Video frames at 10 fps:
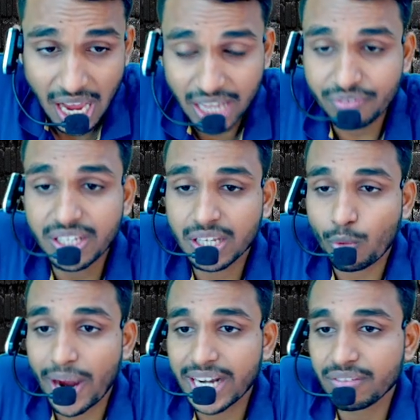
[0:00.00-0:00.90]
are we
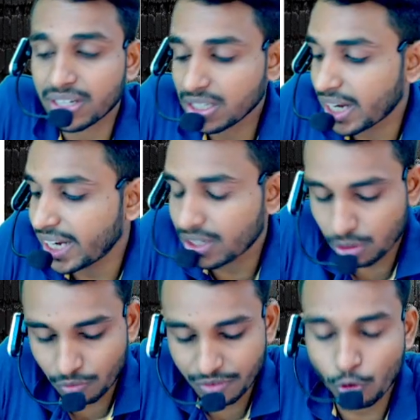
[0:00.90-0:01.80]
required even, right?
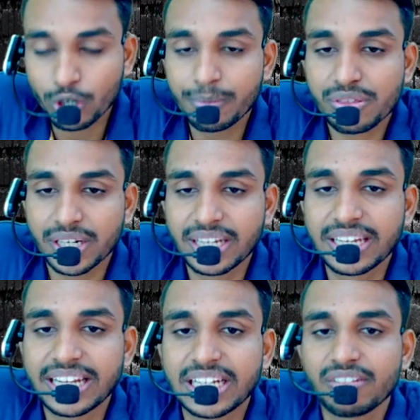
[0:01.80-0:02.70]
So we won't be studying
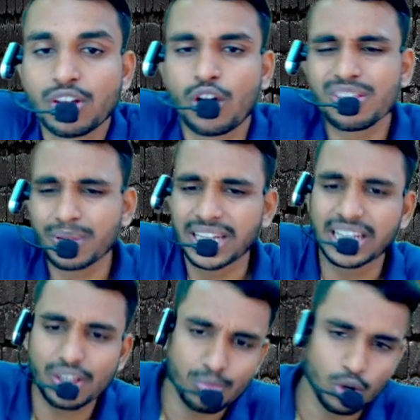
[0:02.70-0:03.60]
narrative records, but
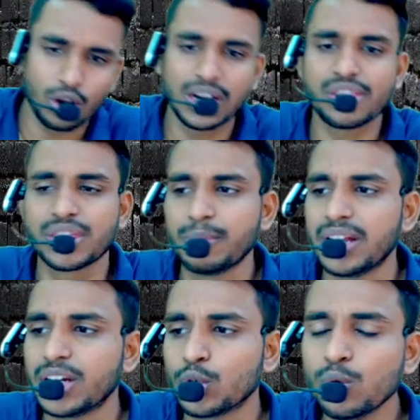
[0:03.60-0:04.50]
that is more or less
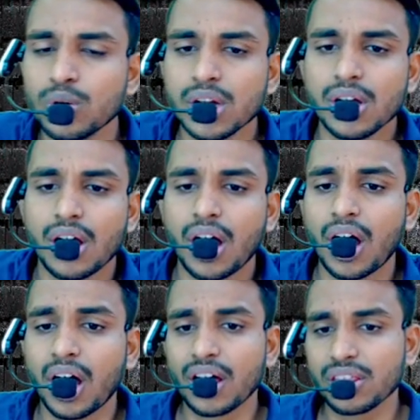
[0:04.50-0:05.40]
similar to
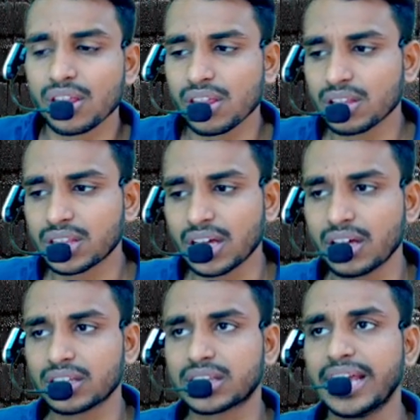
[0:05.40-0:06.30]
uh,
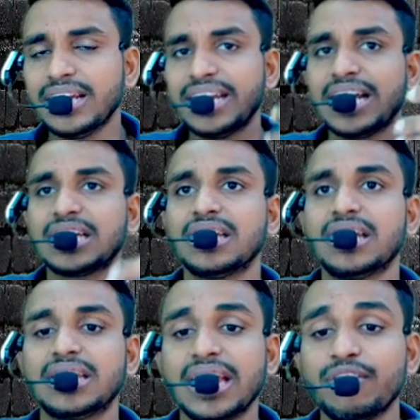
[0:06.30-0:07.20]
the thing that
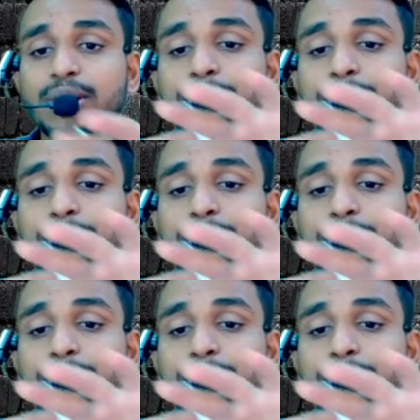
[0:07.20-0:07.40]
there will